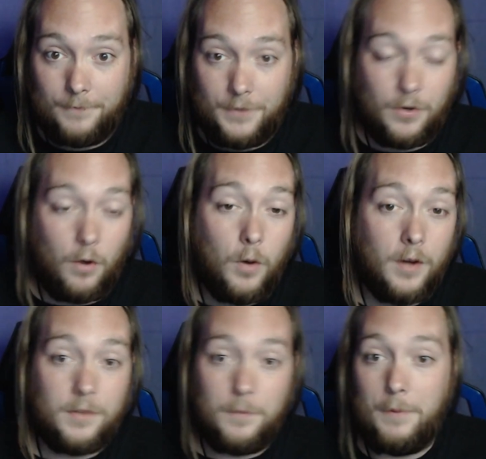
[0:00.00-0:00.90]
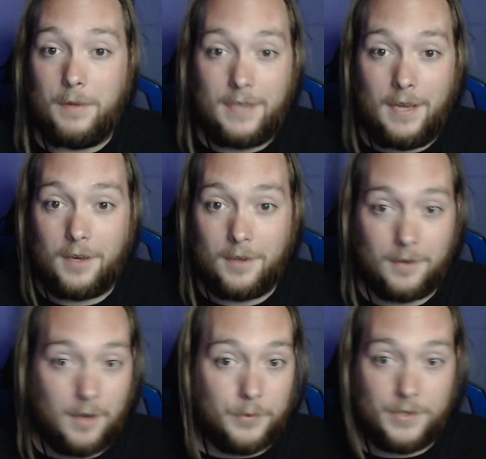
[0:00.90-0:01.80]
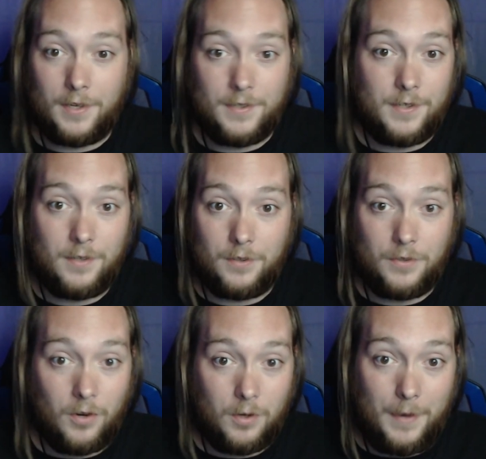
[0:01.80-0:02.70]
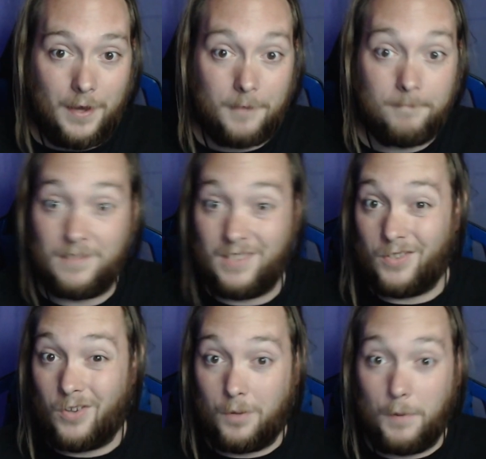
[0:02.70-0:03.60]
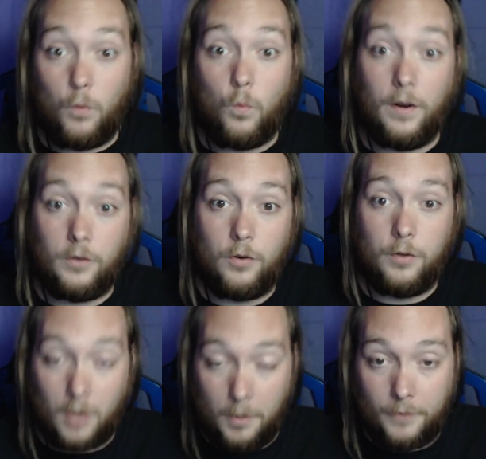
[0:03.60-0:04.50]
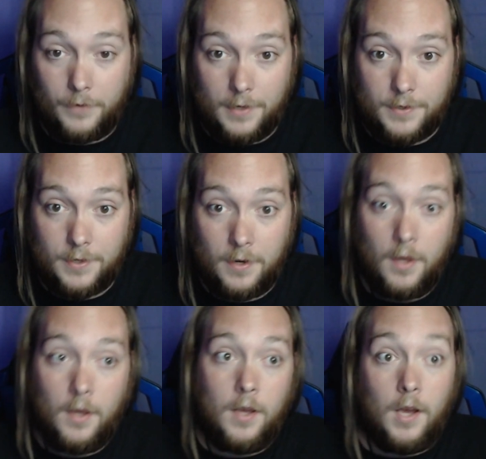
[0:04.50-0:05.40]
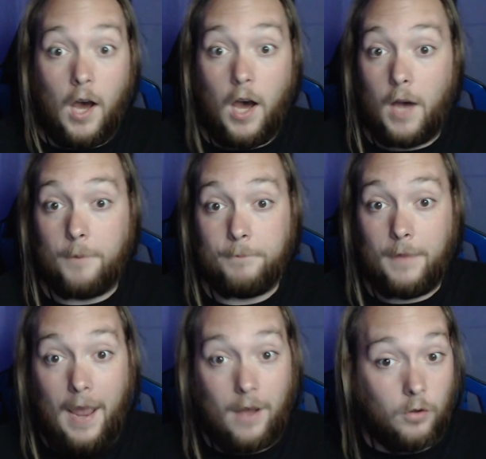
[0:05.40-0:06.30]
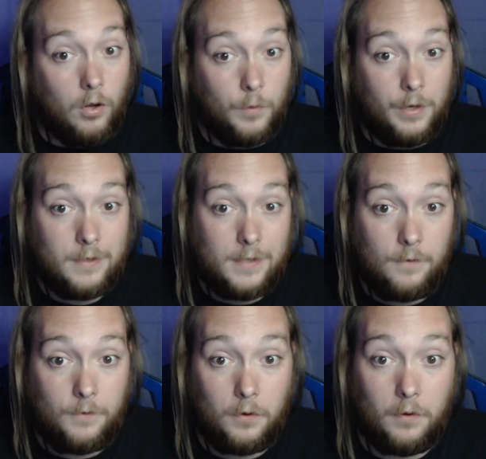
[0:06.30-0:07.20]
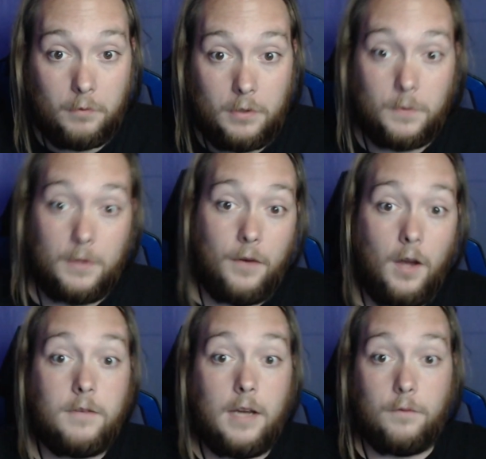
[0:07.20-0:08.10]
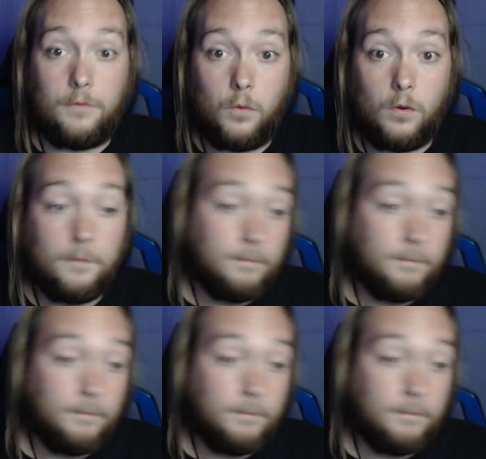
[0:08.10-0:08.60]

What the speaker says: So I wanted to maybe take a couple seconds here to talk about it, to talk about what could come of this, how long we could see Fury 325 down for,